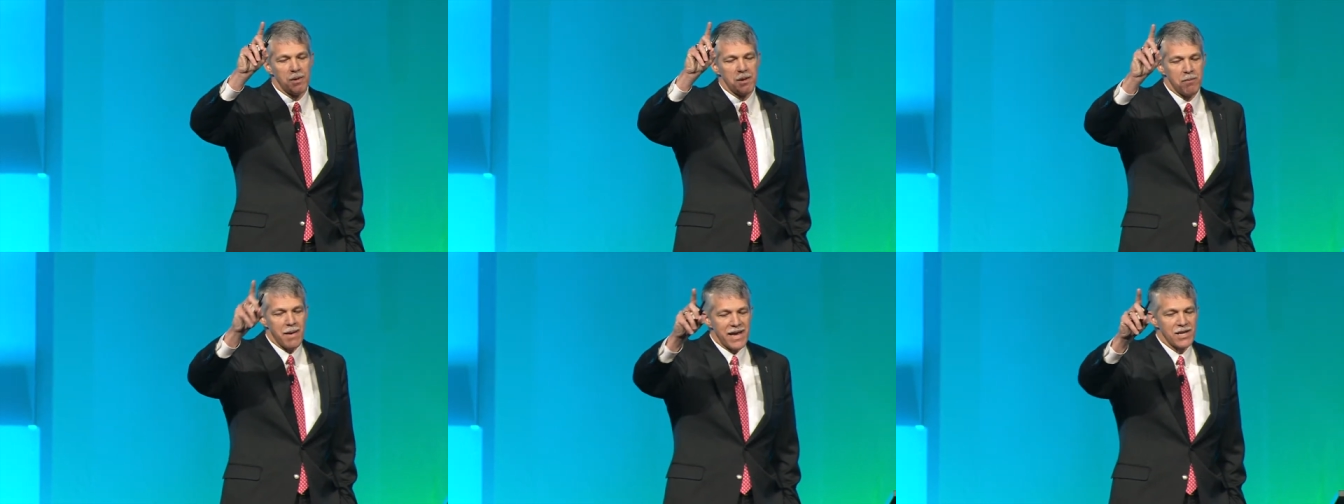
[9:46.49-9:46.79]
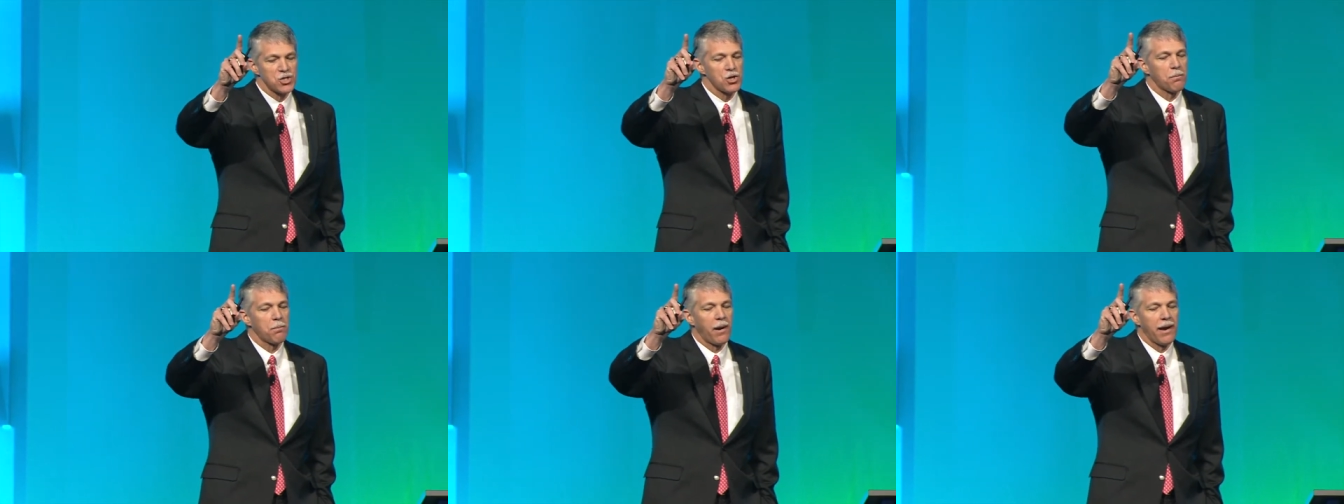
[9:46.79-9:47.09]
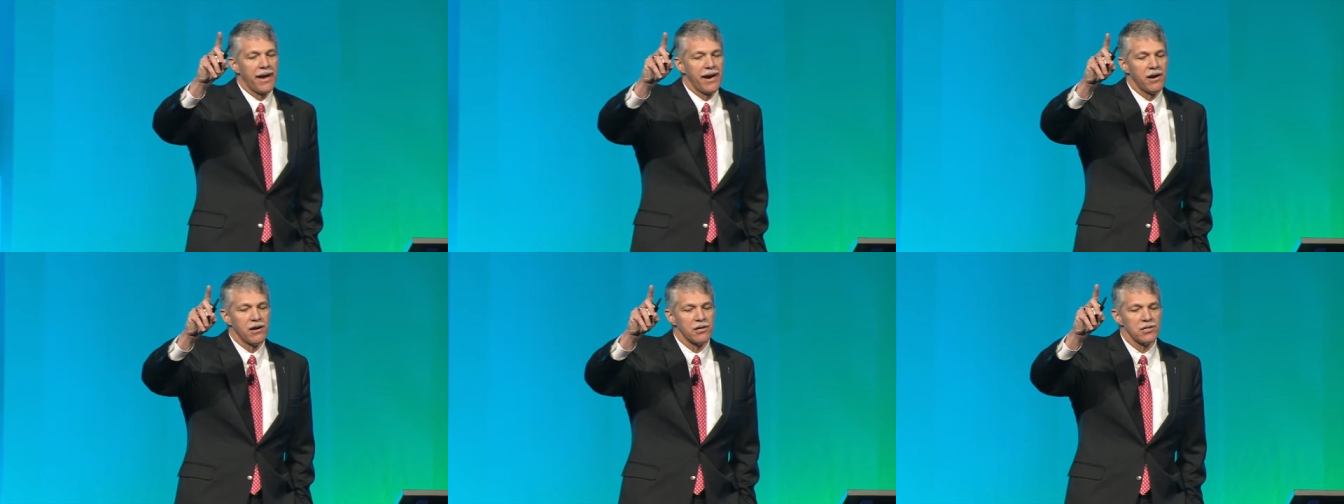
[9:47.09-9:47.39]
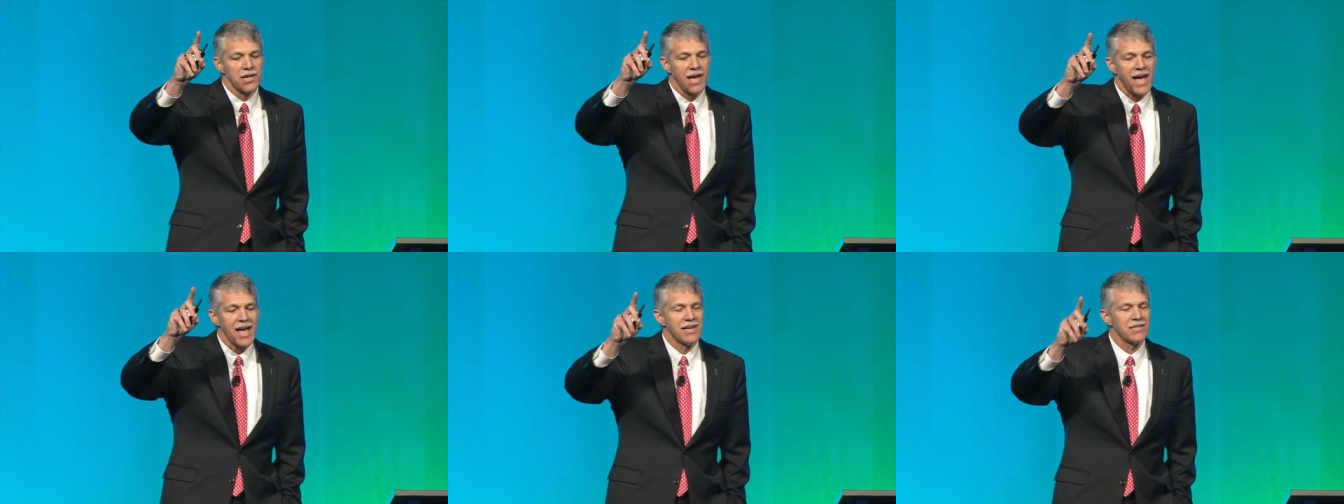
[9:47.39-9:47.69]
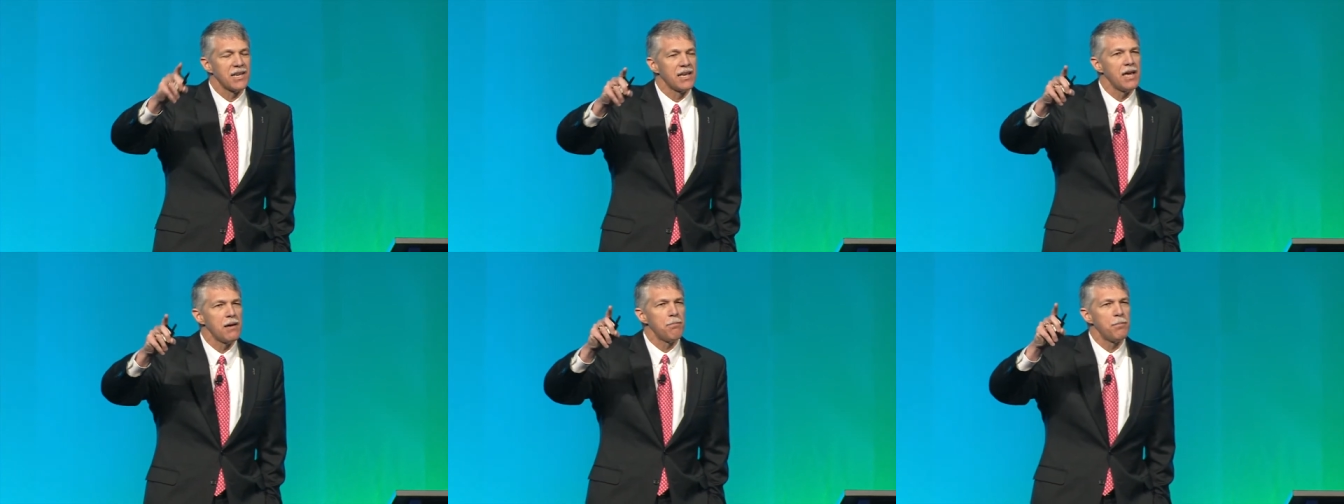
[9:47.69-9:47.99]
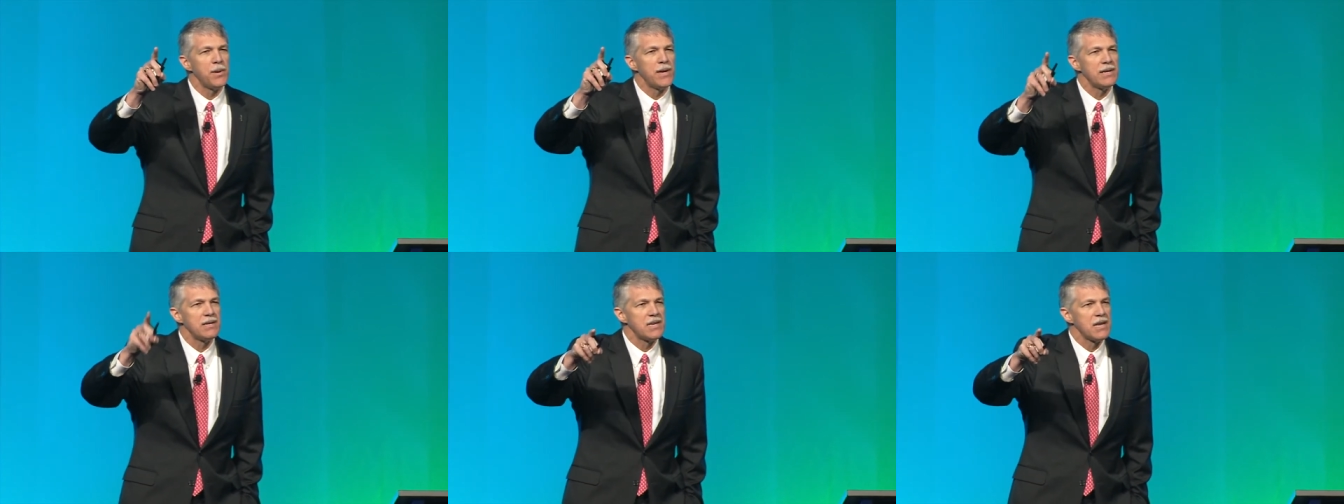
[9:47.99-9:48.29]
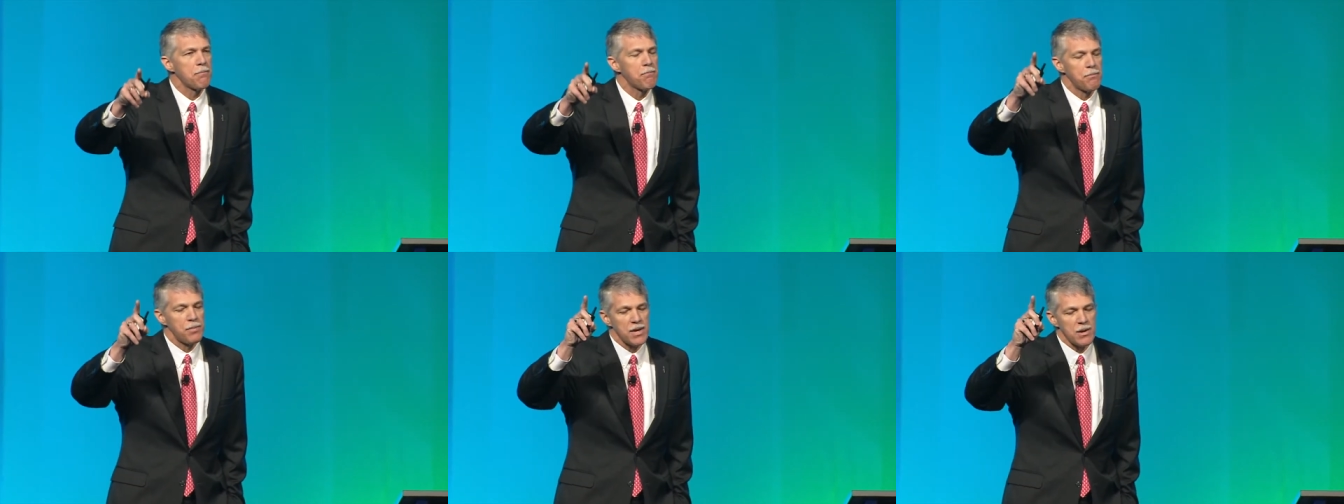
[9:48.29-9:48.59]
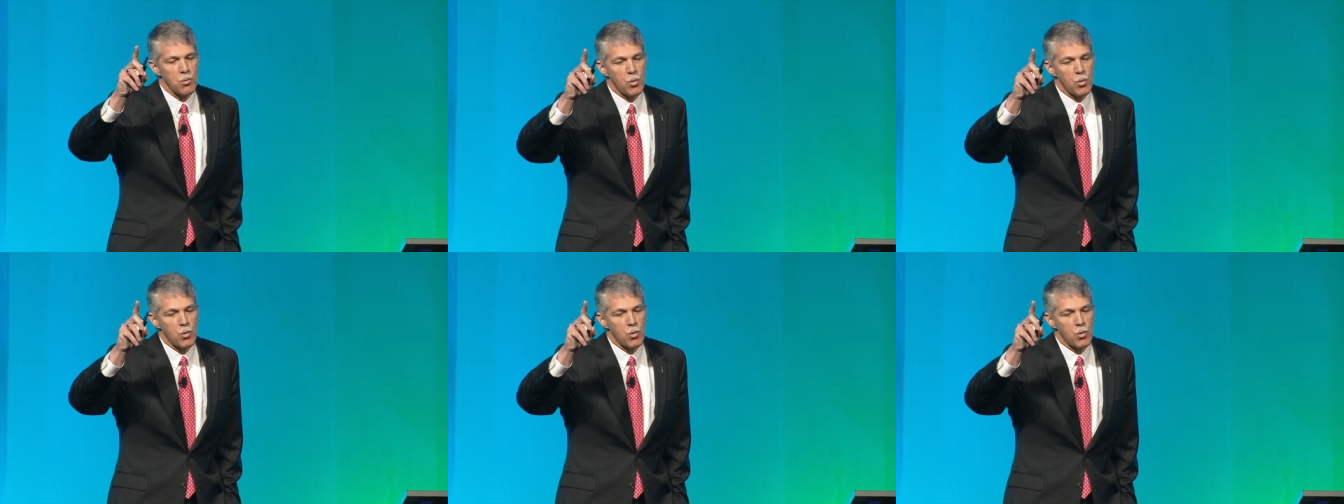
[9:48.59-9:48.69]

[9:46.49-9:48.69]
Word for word: be major players as hippy-dippy